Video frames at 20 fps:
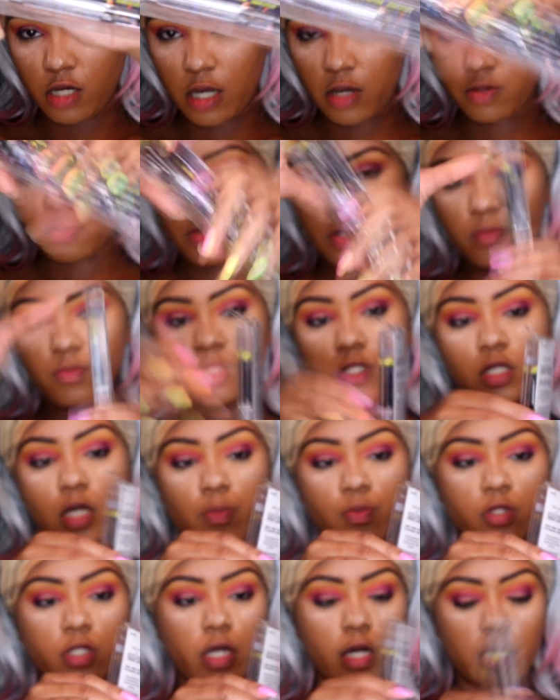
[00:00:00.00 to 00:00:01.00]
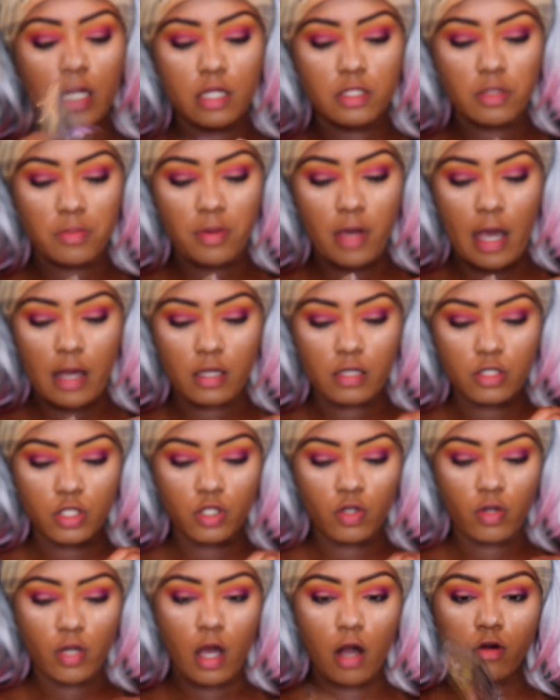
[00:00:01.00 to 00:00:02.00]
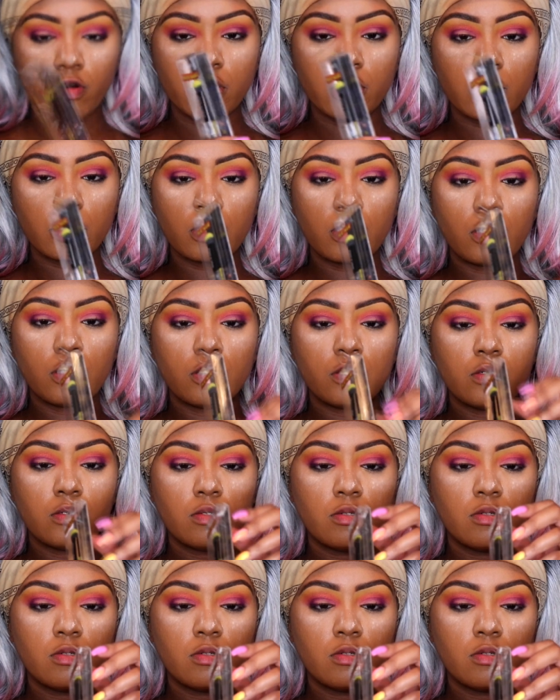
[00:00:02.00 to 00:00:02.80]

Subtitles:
Let me see, I'm gonna take it out the package so y'all can see it.